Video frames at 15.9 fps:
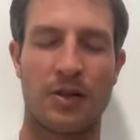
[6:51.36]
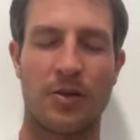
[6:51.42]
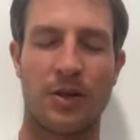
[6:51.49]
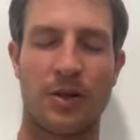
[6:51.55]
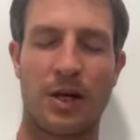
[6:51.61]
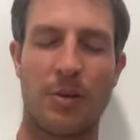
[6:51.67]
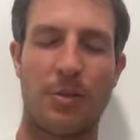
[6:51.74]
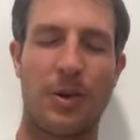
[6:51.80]
And
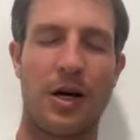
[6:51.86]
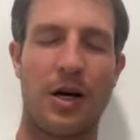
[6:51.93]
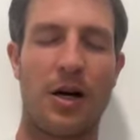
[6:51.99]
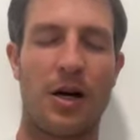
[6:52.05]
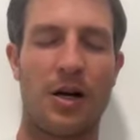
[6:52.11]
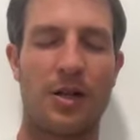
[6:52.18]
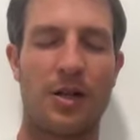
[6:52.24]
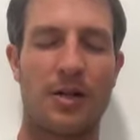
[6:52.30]
when I
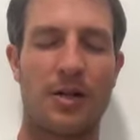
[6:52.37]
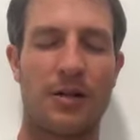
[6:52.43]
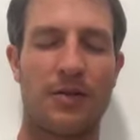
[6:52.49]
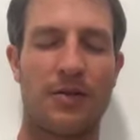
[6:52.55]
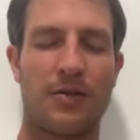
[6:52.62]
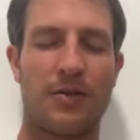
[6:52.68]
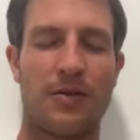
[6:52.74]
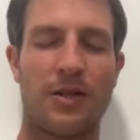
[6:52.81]
pause,
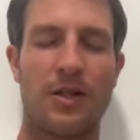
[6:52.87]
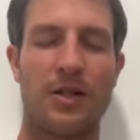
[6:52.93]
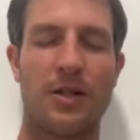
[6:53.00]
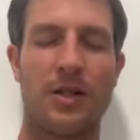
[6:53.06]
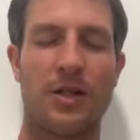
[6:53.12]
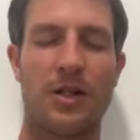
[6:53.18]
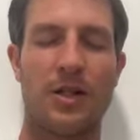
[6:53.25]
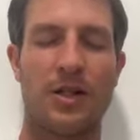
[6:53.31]
I
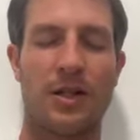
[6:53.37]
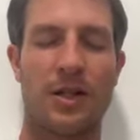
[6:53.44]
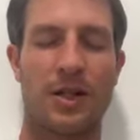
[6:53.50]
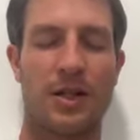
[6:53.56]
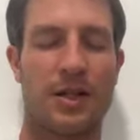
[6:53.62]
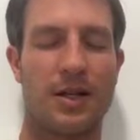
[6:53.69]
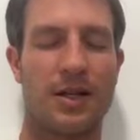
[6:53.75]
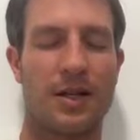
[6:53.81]
feel it
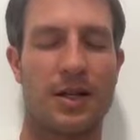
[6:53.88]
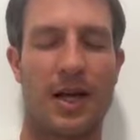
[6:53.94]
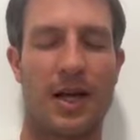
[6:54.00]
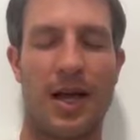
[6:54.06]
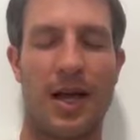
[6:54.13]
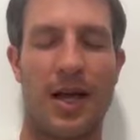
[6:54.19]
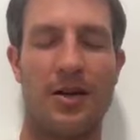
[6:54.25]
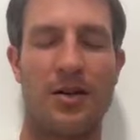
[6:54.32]

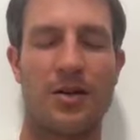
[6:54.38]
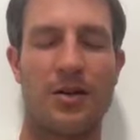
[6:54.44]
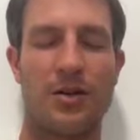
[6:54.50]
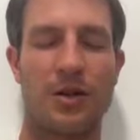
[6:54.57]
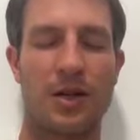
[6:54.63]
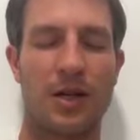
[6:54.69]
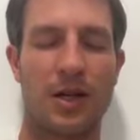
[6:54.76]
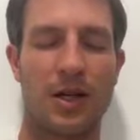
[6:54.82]

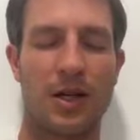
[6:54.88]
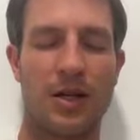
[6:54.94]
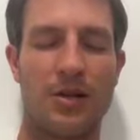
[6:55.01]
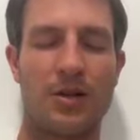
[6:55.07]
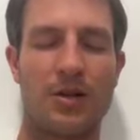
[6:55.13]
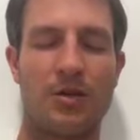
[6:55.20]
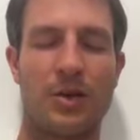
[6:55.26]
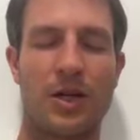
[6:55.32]
entering
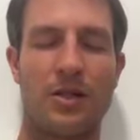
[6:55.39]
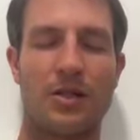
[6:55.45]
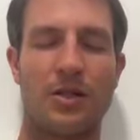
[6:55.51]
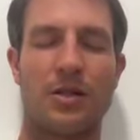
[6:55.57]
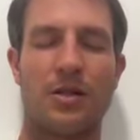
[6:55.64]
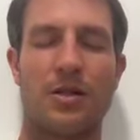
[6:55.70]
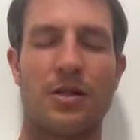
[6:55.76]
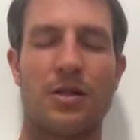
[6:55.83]
into my
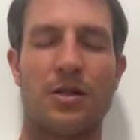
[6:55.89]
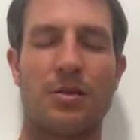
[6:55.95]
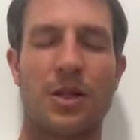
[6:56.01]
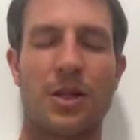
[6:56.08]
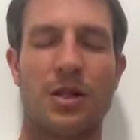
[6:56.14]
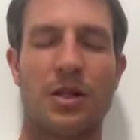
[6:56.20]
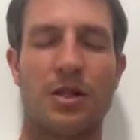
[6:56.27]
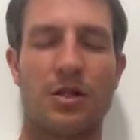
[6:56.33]

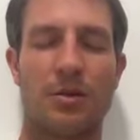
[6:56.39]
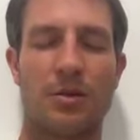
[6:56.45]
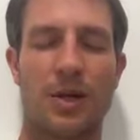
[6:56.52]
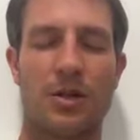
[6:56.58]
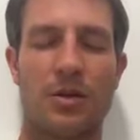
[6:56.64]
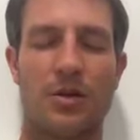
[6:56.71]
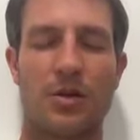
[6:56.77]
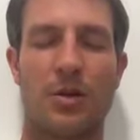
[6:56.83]
system, into
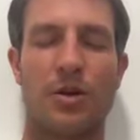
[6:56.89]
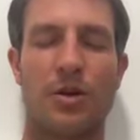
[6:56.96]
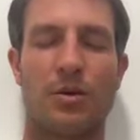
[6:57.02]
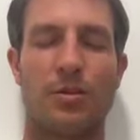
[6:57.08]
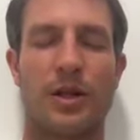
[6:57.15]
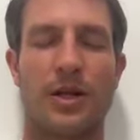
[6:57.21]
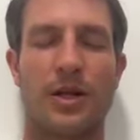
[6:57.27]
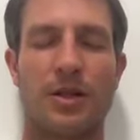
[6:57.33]
my
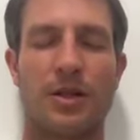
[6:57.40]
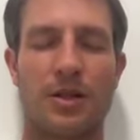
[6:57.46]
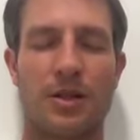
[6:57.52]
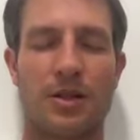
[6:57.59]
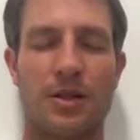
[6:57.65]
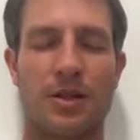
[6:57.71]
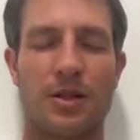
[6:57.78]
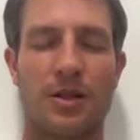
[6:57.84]
solar
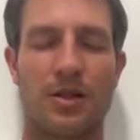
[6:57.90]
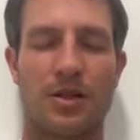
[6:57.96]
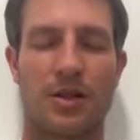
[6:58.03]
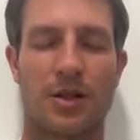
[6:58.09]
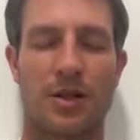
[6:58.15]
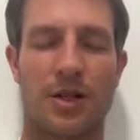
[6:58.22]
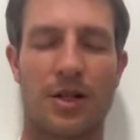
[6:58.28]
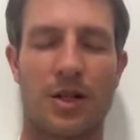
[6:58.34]

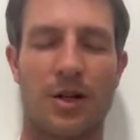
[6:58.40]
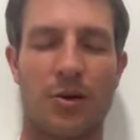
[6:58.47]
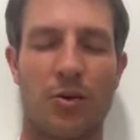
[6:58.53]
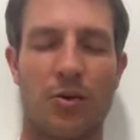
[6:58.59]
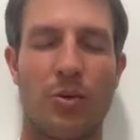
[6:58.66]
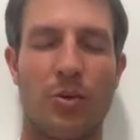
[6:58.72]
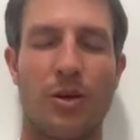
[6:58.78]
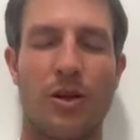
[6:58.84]
plexus,
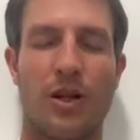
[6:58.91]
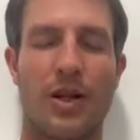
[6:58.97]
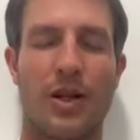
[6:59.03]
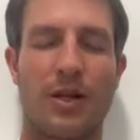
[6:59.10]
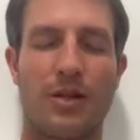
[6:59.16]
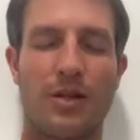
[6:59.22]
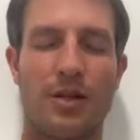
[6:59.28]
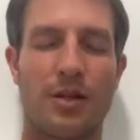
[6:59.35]

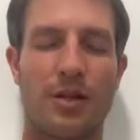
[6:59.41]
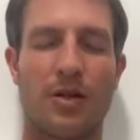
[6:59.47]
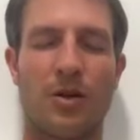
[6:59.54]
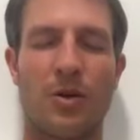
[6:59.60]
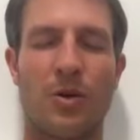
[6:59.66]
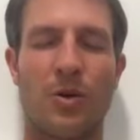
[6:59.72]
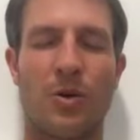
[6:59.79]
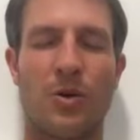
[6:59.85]
replacing
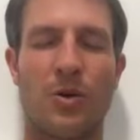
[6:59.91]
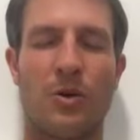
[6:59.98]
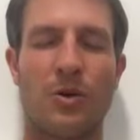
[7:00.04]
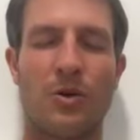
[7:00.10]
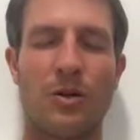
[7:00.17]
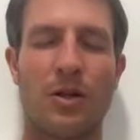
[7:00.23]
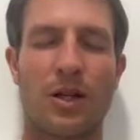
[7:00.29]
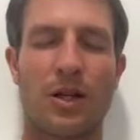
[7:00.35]
the
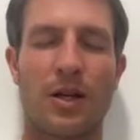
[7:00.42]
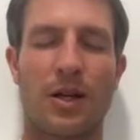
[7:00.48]
old.